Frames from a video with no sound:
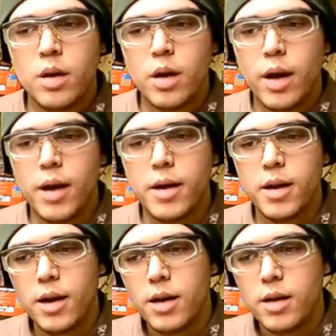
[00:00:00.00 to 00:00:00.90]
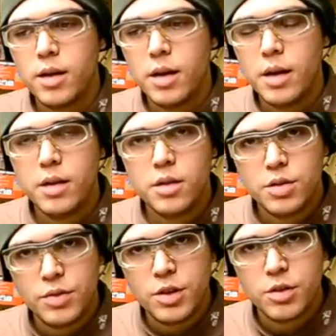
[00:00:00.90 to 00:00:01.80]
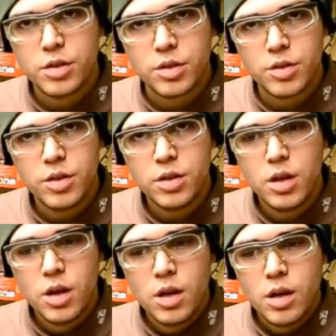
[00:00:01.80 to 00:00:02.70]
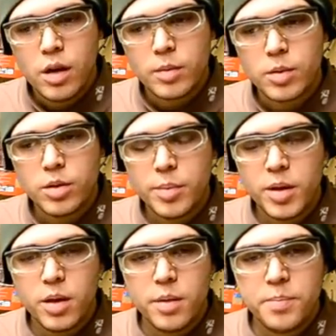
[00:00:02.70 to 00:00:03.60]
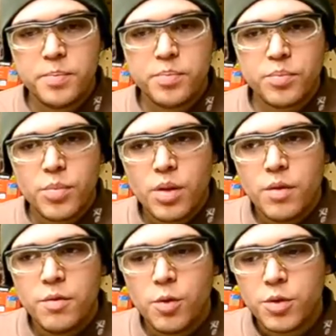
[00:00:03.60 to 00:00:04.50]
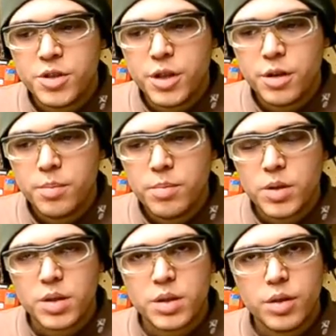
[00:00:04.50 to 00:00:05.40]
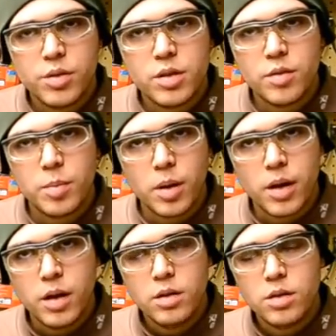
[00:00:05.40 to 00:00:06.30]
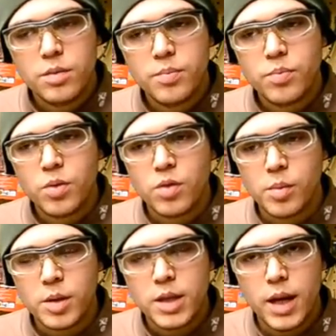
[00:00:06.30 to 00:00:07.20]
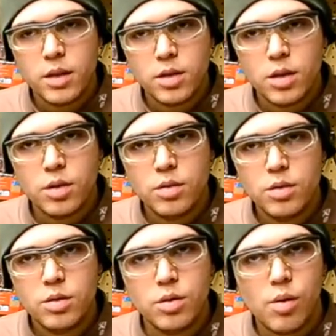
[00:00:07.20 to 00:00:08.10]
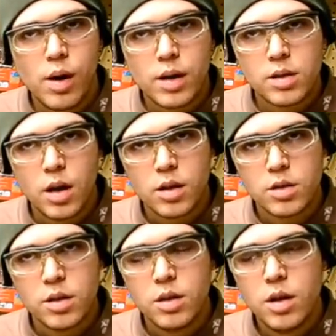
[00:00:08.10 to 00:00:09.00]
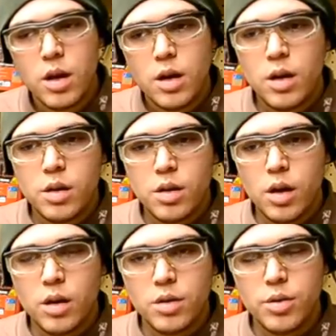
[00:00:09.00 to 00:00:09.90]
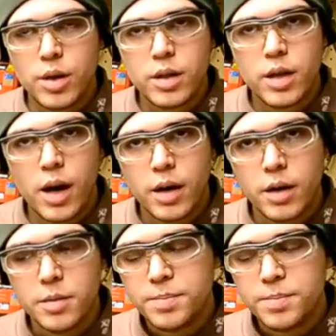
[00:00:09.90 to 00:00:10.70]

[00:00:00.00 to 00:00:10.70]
And in this video series, I'm going to be forging a series of blades from a tanto to a wakizashi uh, to a katana.